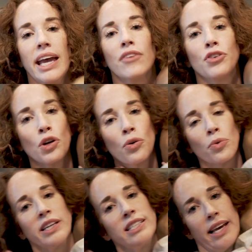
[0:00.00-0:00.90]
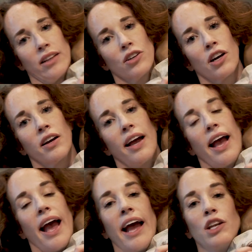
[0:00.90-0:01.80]
If you're a retailer
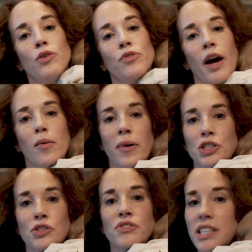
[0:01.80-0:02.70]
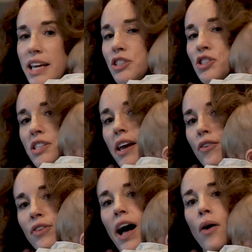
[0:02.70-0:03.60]
and you've got a bunch of
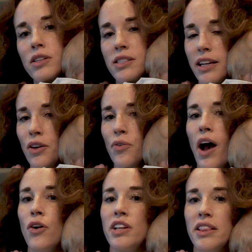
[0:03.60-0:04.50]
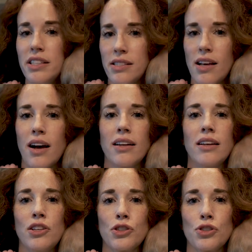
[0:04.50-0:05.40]
THCA flower sitting around in the sun
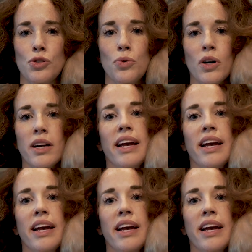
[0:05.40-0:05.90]
in your store,